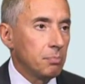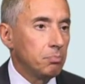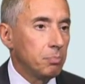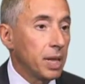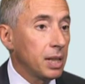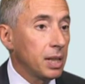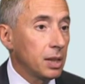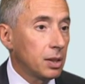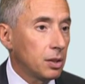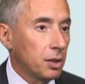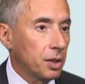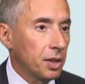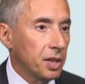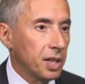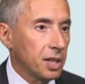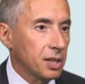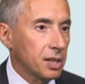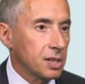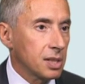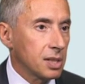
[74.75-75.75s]
many
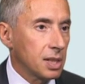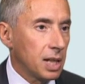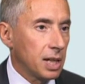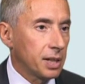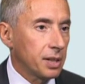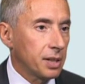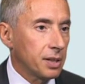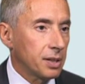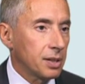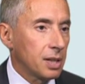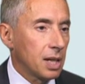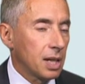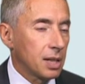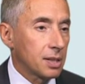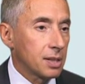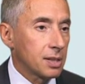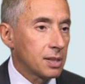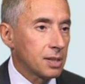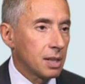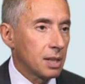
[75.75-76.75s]
corneas are
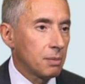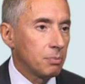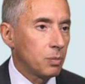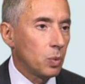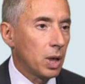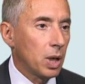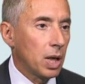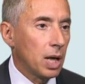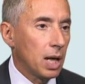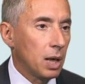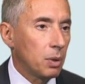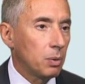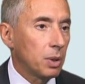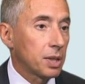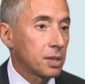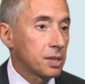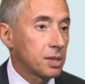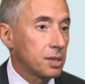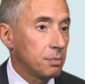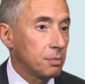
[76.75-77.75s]
somehow
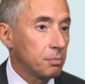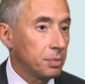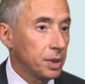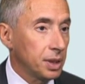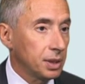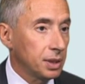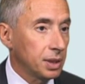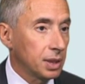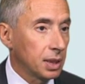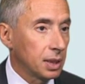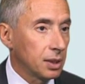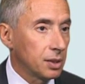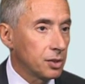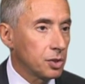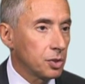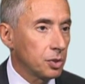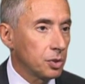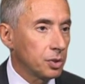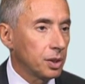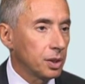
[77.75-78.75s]
asymmetrical,
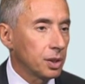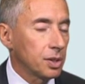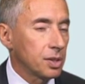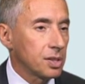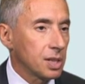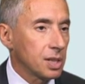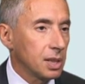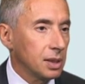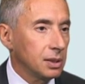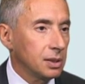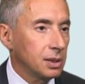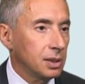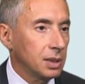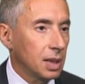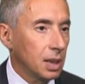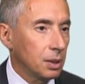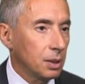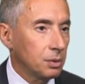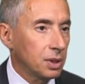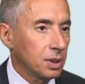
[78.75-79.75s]
so the
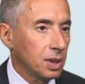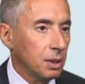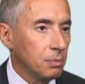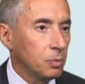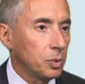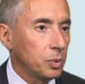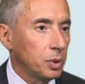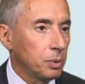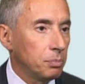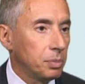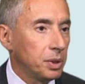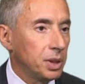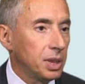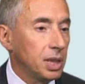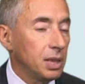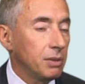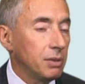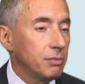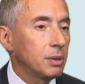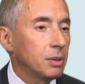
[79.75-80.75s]
resulting outcome will
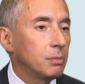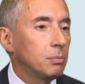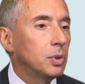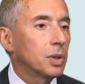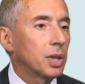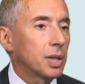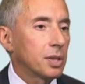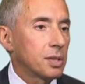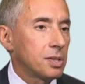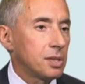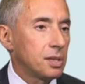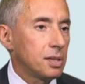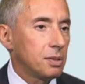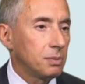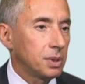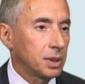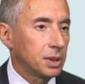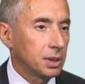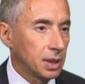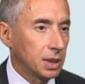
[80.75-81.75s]
be even more
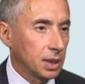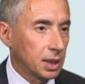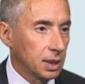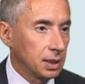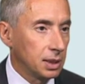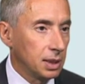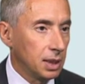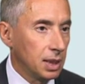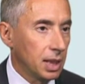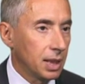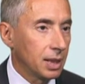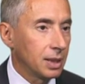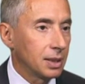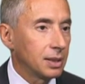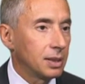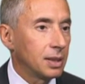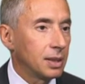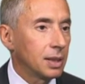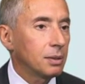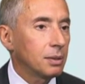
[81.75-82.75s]
asymmetrical,
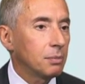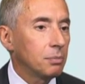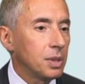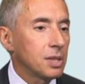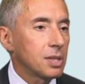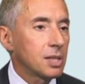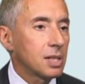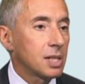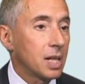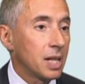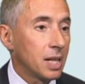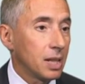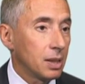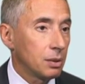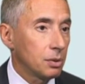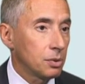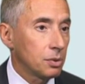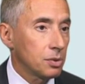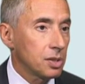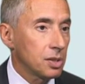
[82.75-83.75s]
and that means
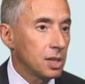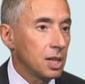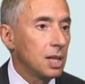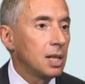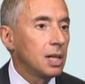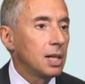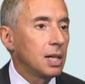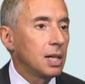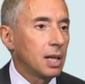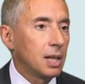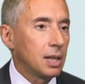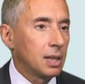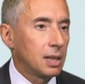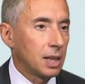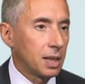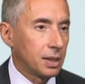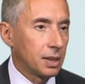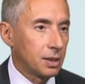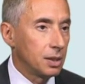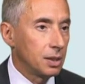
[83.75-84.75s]
halos
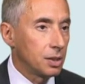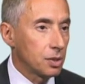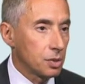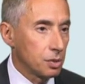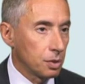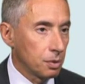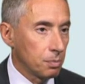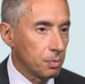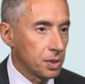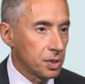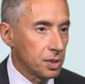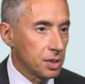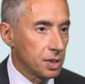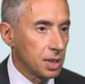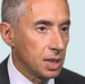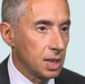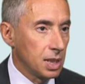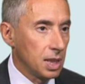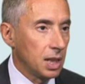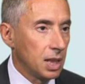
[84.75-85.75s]
and night disturbance.
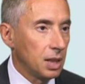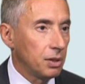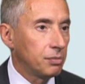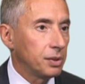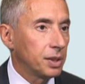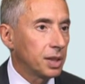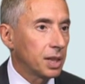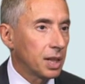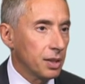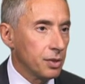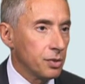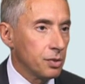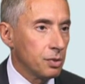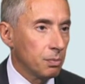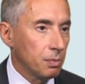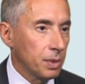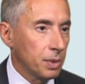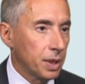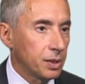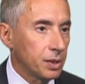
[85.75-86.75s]
If we
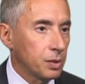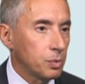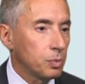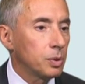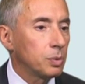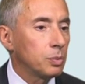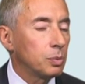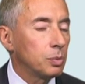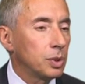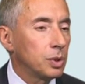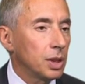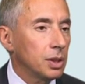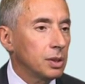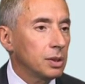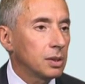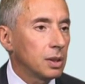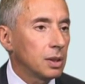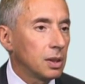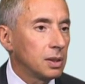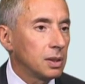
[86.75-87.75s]
customize, we do
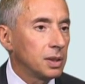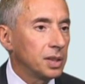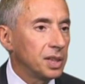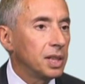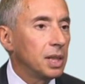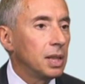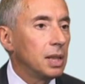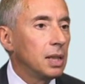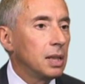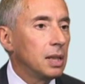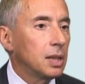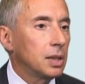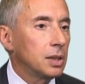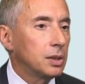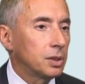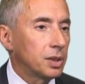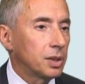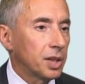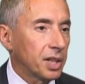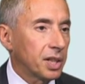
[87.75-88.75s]
not only
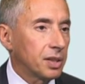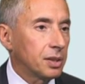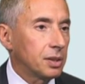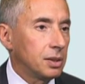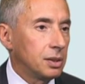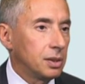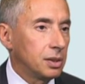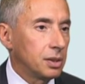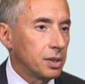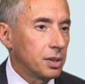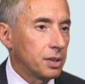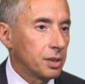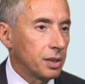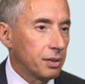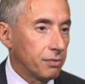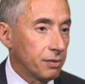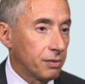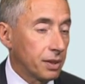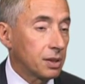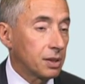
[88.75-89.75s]
correct the
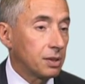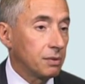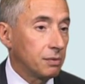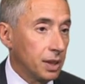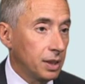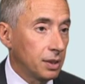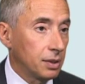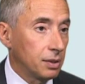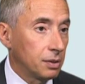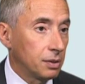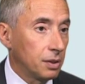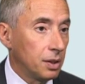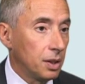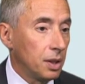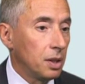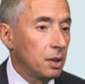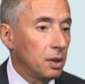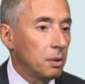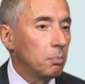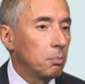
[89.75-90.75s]
refractive error,
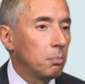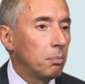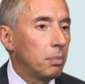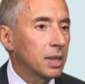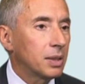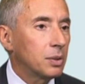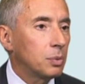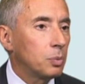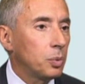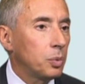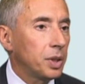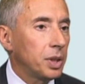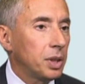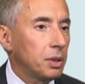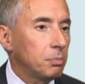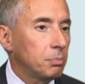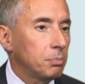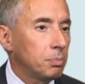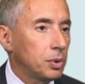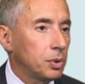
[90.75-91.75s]
but
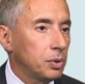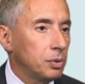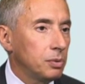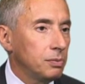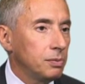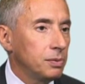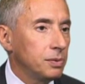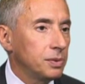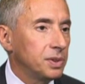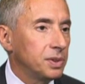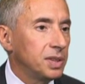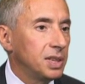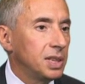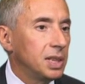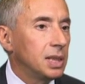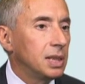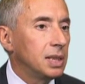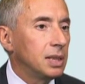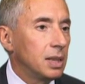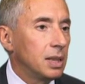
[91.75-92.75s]
we improve
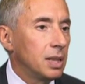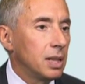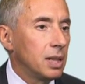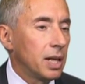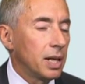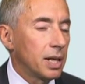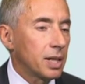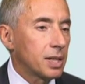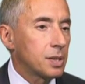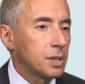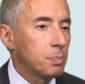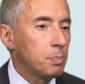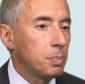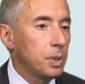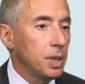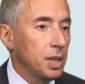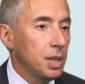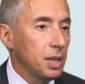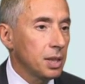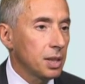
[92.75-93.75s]
the
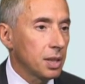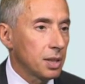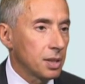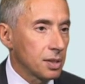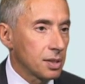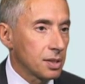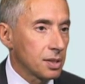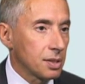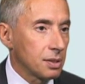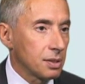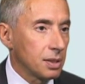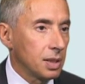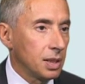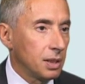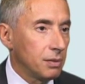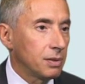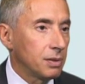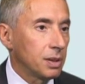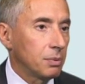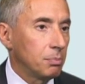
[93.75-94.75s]
experience
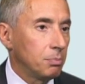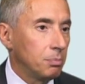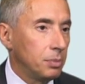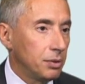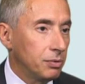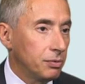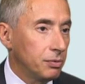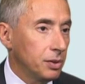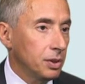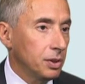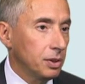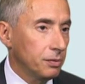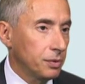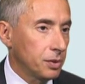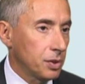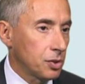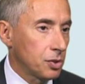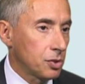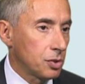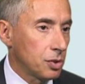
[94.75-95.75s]
even before
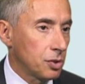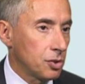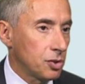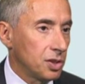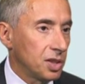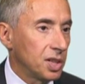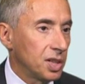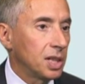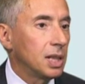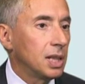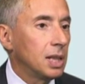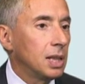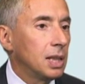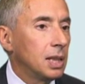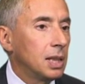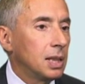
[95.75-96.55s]
of the surgery,